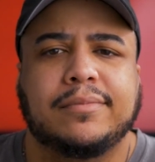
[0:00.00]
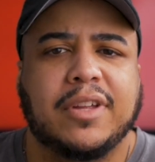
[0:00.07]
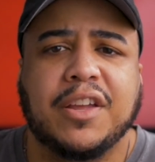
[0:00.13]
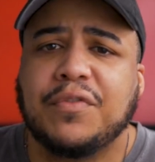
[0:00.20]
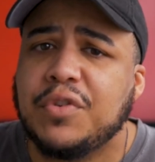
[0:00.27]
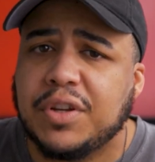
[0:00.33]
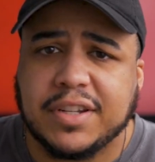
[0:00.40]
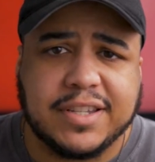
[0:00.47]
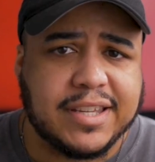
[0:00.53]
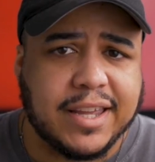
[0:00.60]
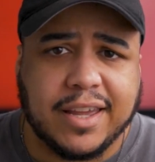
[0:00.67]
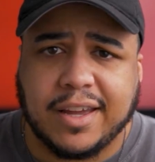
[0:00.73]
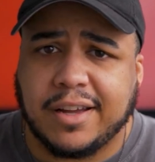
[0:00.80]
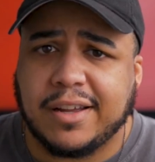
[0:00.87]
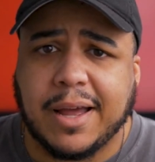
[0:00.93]
If you can
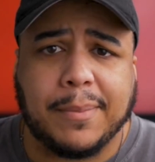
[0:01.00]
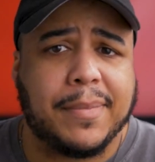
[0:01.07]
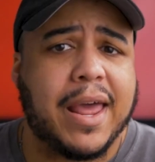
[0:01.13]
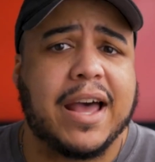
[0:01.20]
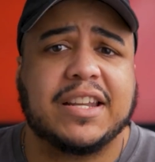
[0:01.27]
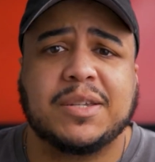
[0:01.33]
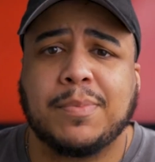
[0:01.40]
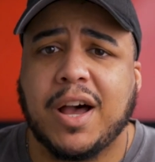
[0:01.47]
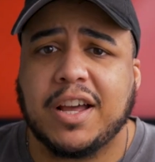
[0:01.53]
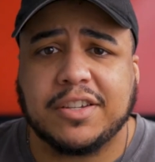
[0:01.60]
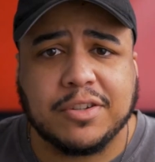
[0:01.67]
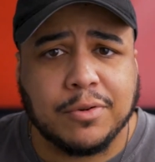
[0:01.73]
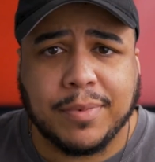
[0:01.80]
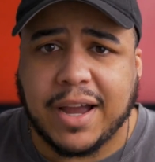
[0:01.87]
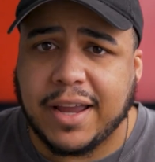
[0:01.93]
tell, I'm not
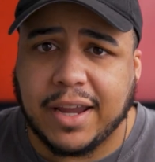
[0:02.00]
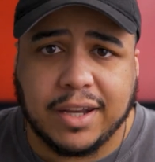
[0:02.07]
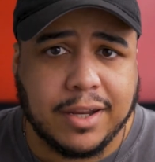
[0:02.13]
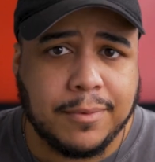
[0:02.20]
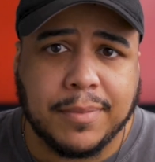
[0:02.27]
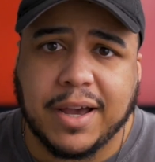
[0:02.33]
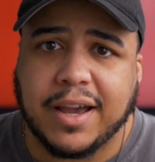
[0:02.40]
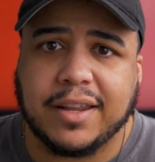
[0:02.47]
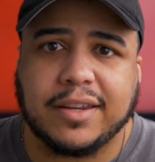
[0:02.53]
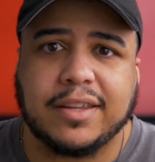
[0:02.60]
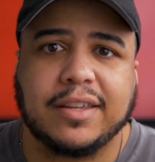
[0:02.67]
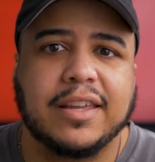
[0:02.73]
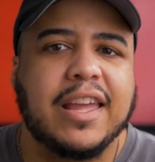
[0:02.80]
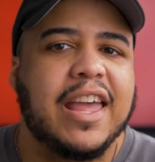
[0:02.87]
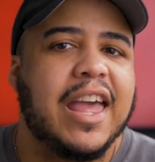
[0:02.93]
sponsored by
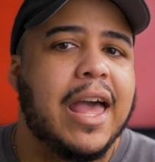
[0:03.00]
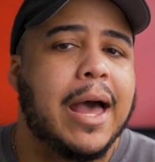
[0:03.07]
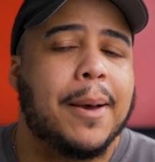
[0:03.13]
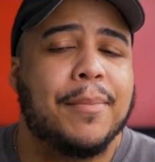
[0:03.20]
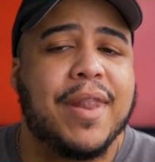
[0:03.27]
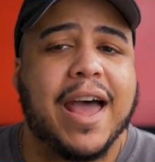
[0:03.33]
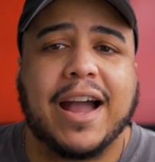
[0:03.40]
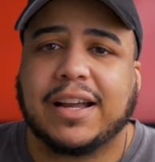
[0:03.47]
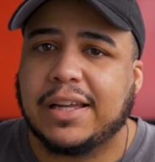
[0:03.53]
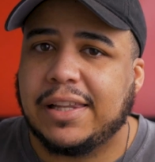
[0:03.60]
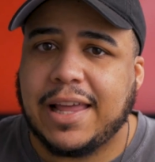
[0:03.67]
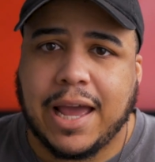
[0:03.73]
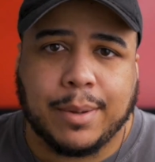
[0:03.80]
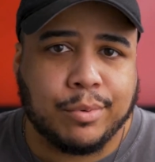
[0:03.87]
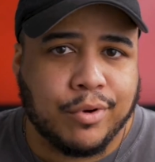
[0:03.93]
anybody. I'm not
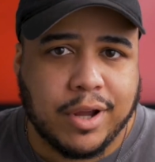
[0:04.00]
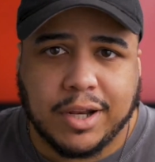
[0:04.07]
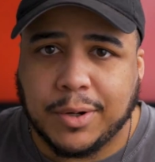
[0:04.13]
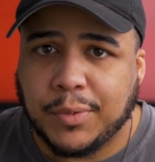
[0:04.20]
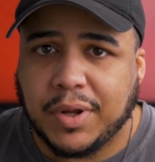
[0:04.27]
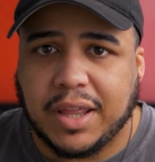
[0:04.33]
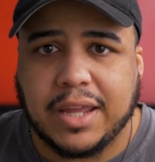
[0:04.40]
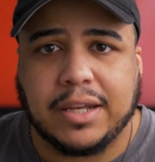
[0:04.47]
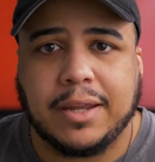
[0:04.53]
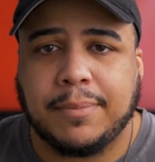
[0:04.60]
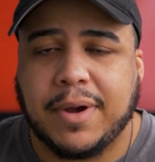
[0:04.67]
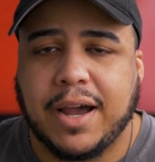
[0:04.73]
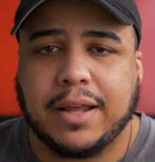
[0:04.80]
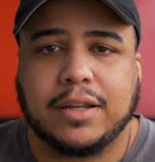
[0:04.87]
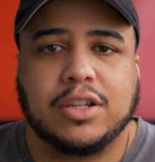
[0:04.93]
collaborating with
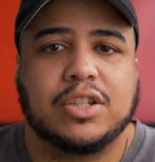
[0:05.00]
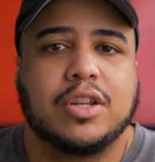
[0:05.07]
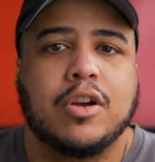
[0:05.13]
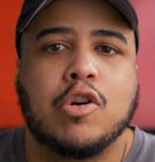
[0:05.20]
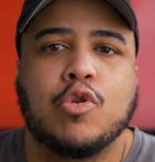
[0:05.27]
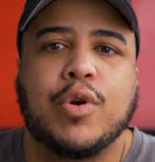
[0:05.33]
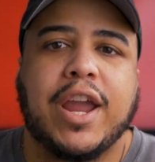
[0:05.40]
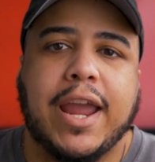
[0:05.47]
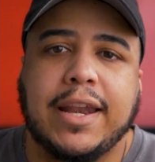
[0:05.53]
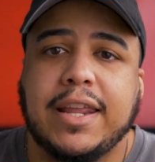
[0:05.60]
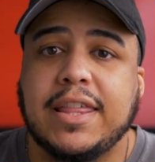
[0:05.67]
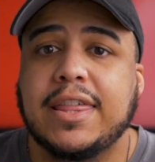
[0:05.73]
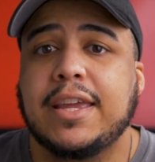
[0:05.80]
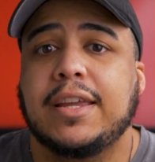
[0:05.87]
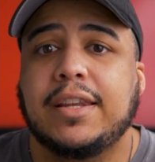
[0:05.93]
anybody. So
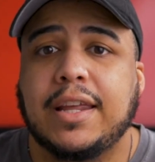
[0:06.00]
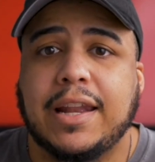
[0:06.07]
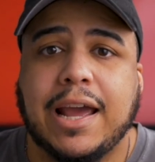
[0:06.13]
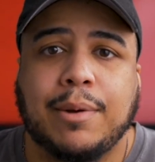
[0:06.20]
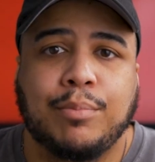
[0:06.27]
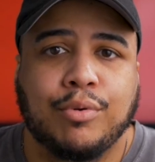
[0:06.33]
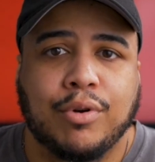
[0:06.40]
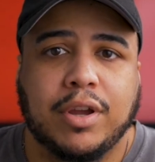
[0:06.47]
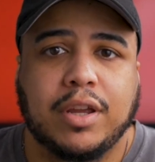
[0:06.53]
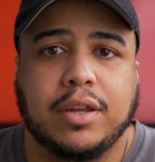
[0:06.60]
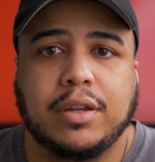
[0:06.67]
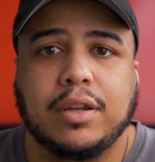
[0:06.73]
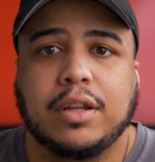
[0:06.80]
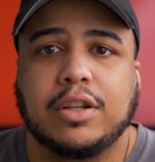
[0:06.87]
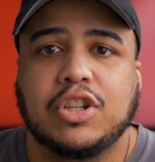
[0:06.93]
anything that I
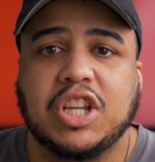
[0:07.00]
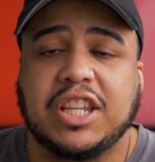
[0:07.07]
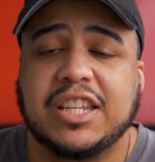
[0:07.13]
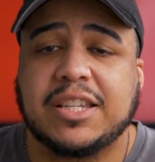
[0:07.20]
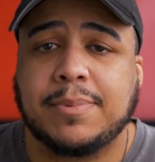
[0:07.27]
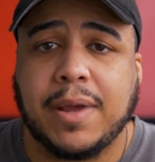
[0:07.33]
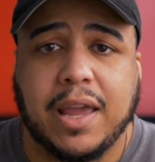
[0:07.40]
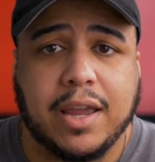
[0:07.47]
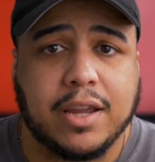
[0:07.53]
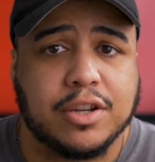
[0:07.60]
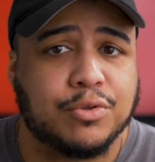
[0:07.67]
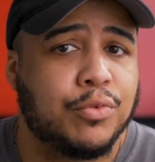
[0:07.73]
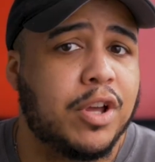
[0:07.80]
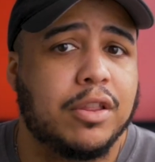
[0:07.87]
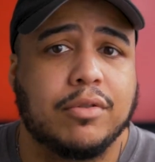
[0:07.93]
bring to this
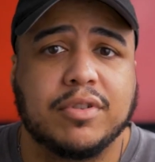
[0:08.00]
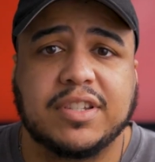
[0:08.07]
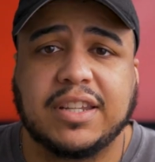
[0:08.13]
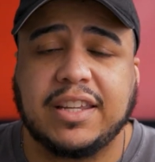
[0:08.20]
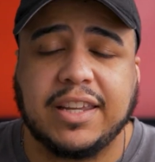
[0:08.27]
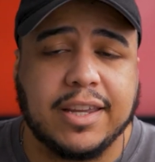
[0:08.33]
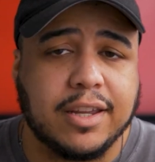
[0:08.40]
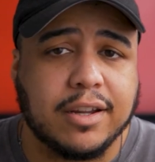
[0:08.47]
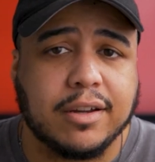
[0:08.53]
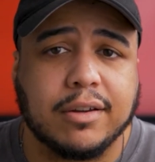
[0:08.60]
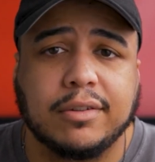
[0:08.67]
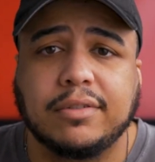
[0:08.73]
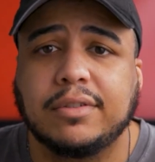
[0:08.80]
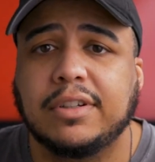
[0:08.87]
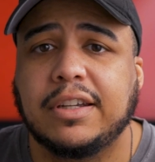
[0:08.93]
page, whether it's
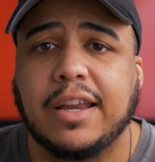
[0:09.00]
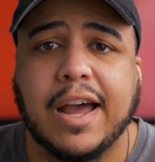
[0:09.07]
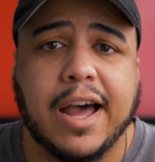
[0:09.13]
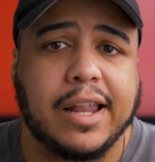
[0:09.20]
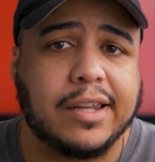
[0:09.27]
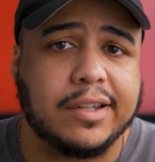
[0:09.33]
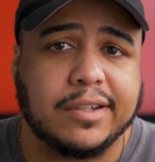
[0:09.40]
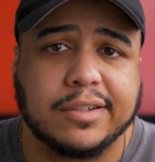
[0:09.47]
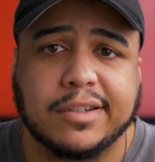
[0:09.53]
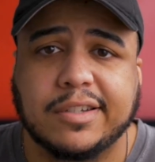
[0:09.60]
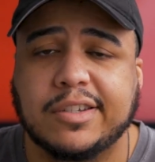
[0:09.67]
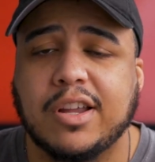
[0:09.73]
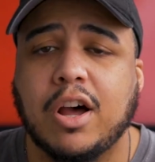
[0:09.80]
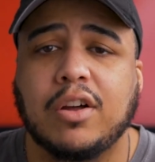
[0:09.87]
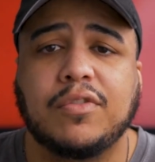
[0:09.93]
gear, knowledge,
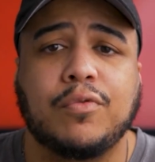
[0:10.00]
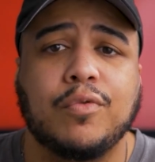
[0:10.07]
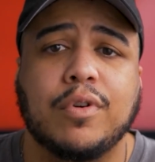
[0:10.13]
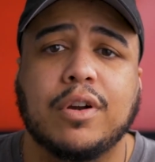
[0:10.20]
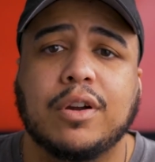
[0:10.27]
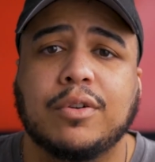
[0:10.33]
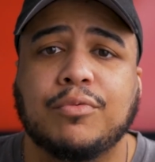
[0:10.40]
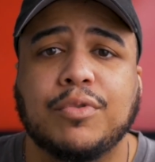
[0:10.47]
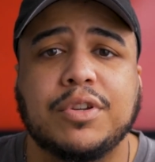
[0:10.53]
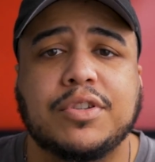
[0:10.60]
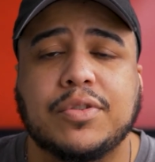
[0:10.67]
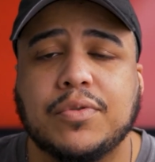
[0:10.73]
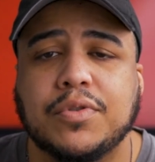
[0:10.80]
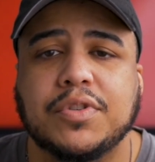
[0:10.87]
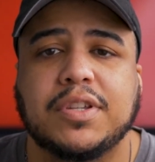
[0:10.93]
software,
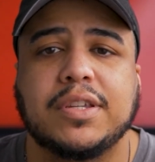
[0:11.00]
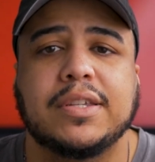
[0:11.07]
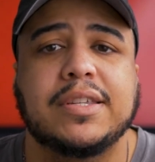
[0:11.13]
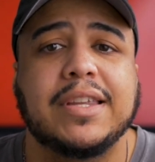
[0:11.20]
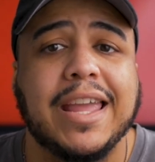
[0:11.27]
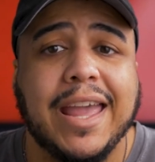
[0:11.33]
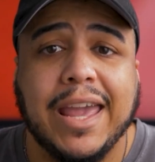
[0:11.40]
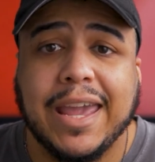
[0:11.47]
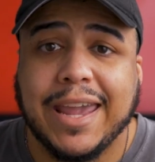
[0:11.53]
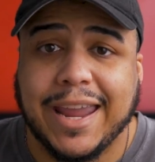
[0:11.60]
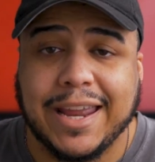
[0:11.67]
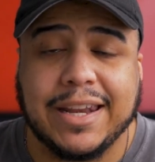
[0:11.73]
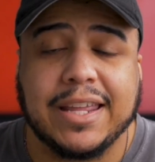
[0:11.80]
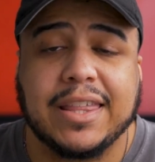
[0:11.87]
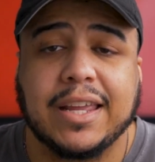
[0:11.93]
resources,
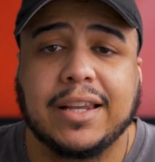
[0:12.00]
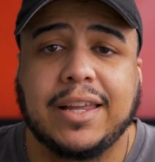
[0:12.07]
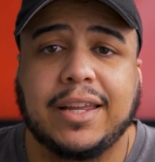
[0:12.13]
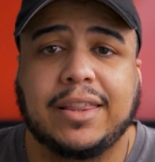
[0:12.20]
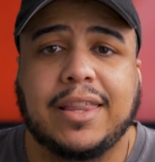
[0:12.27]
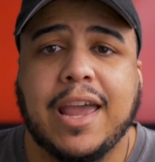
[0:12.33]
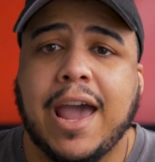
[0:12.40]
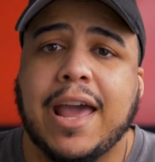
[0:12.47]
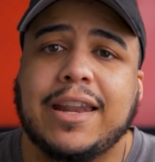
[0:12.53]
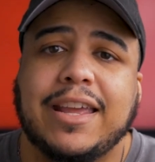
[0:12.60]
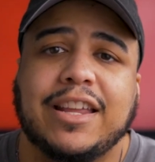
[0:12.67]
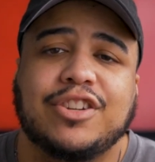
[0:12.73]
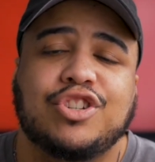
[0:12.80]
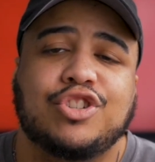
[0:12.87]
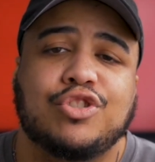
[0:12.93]
anything like that,
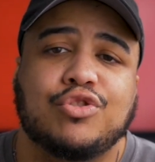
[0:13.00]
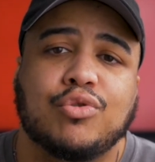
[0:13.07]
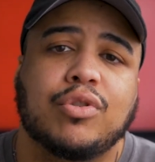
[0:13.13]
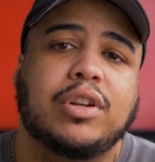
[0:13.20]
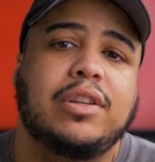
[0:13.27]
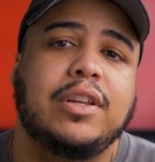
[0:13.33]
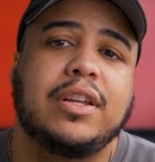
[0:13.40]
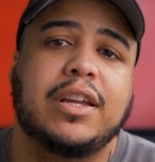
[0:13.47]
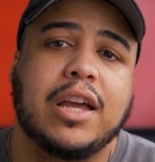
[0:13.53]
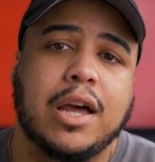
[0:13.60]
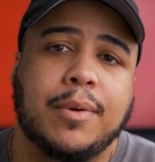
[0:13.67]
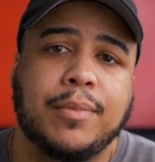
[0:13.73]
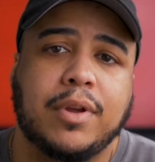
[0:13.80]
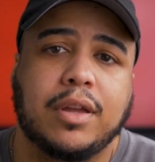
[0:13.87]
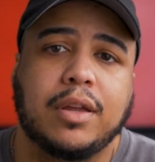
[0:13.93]
is strictly
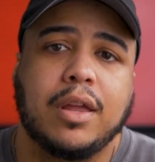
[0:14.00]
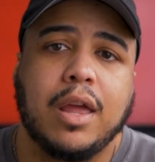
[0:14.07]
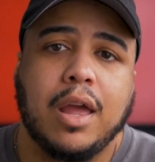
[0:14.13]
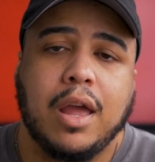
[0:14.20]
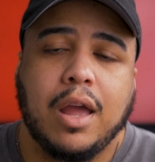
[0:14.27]
coming